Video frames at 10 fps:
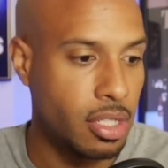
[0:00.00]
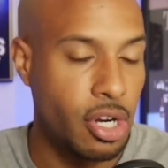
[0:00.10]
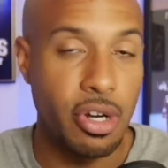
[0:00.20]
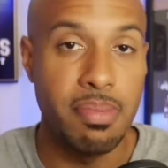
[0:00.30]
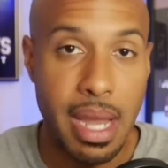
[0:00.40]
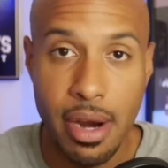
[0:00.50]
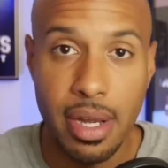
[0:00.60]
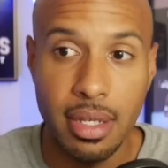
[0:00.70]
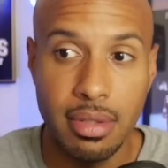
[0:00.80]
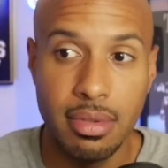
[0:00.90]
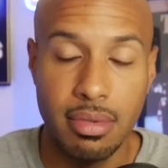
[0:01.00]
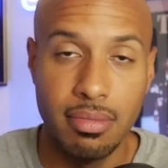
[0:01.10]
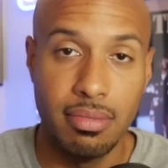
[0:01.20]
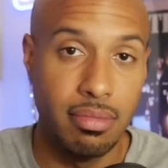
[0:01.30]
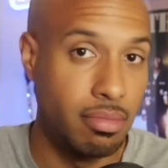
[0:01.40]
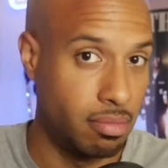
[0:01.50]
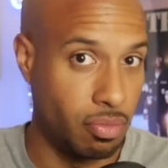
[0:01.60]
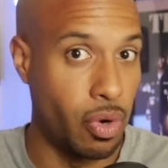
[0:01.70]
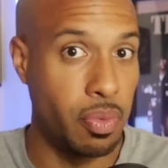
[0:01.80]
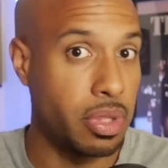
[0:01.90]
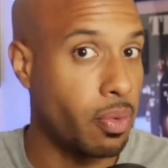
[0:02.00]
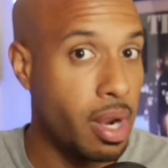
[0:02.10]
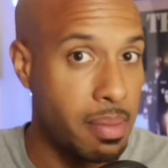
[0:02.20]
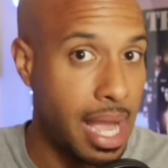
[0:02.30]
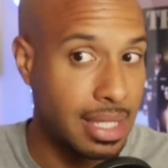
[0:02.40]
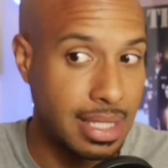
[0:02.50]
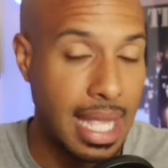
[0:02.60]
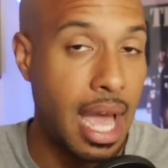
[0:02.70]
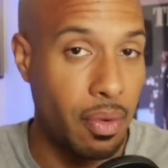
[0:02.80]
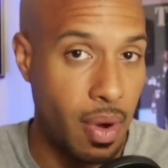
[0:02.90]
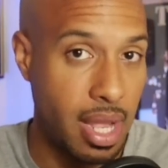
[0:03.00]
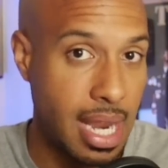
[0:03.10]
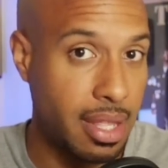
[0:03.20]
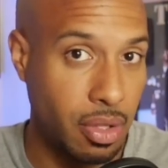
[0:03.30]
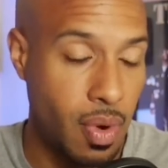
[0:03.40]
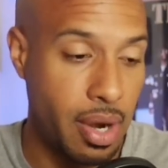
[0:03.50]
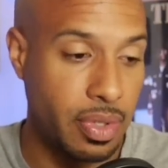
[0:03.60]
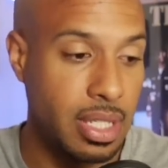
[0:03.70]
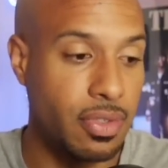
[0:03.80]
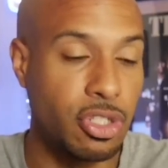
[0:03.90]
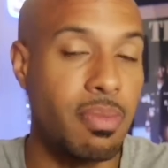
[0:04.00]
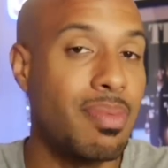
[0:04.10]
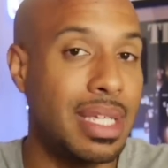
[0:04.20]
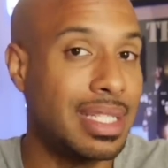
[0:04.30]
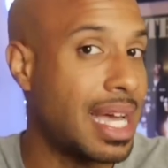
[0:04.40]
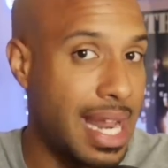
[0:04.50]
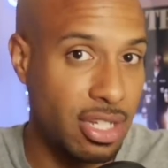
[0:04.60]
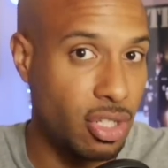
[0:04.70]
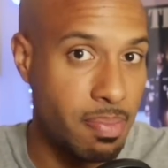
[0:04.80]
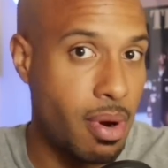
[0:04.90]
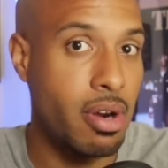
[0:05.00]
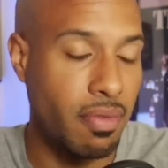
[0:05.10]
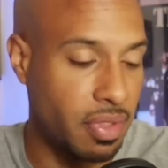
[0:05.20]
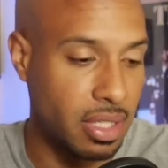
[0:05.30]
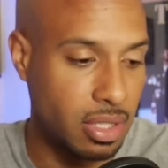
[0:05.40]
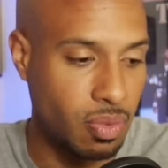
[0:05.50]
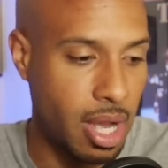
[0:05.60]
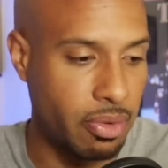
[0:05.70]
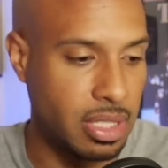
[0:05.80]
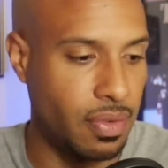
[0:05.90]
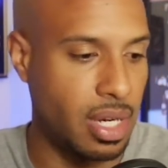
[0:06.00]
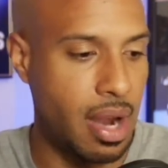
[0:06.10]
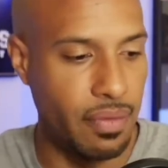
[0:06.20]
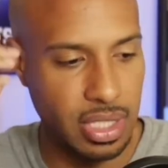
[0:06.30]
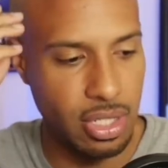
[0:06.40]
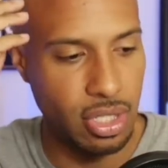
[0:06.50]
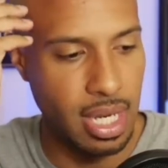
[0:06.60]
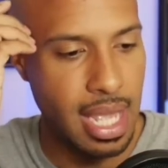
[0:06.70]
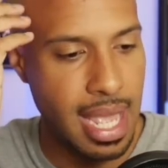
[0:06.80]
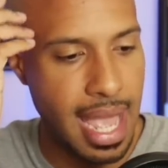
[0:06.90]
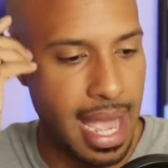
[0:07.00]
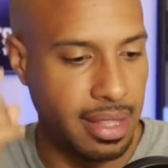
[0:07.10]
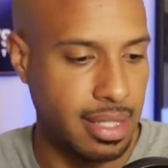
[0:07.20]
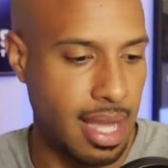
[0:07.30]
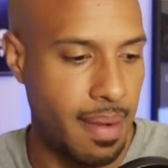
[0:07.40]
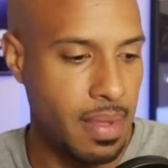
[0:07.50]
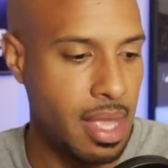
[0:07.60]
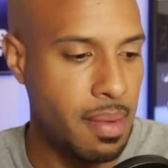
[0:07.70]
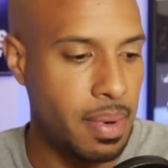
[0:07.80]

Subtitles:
Kirk Merritt running with the running backs, not the wide receivers. So maybe he's not actually a part of this wide receiver conversation at the time.